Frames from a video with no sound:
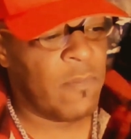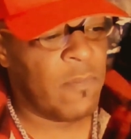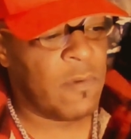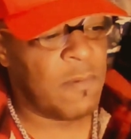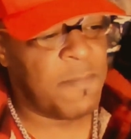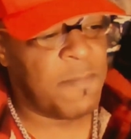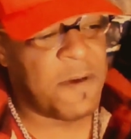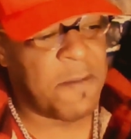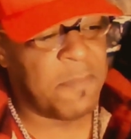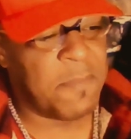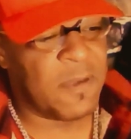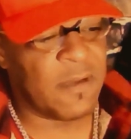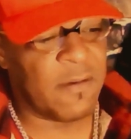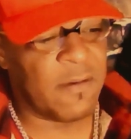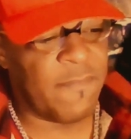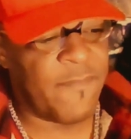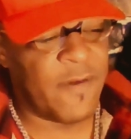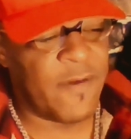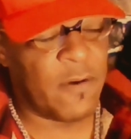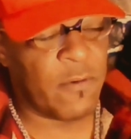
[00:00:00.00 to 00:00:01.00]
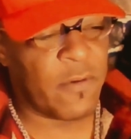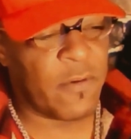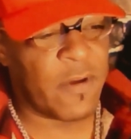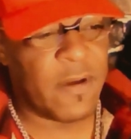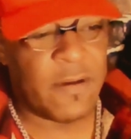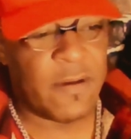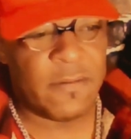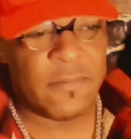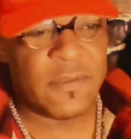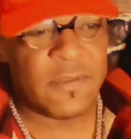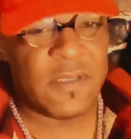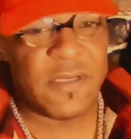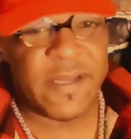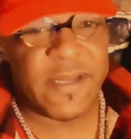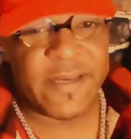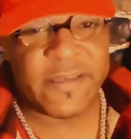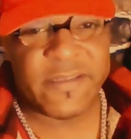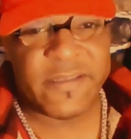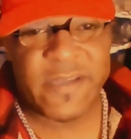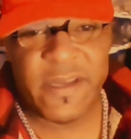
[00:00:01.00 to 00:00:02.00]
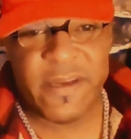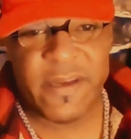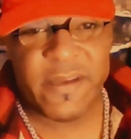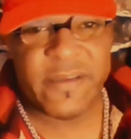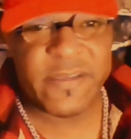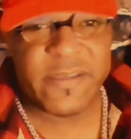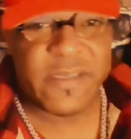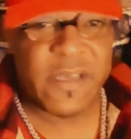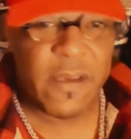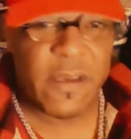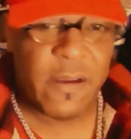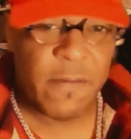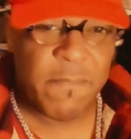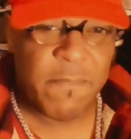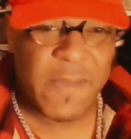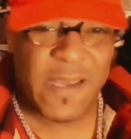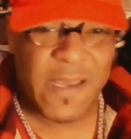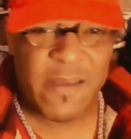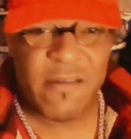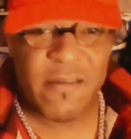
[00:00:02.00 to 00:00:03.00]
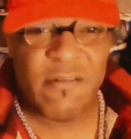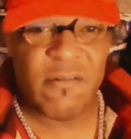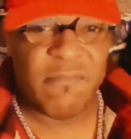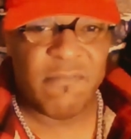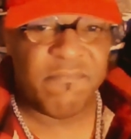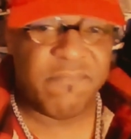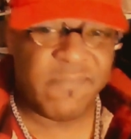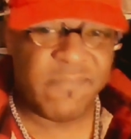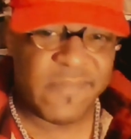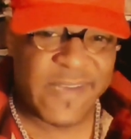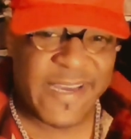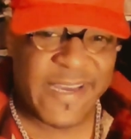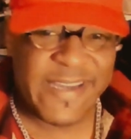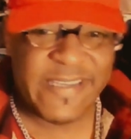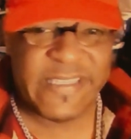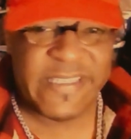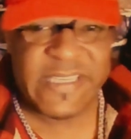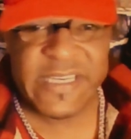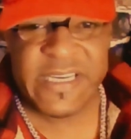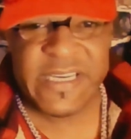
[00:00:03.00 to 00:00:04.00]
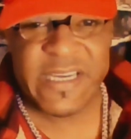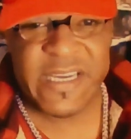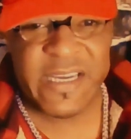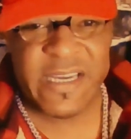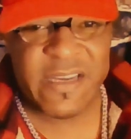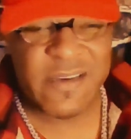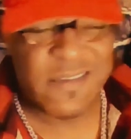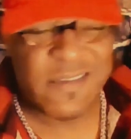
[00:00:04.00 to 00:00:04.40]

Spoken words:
the public defender comes the next day. They say, man, you're 19.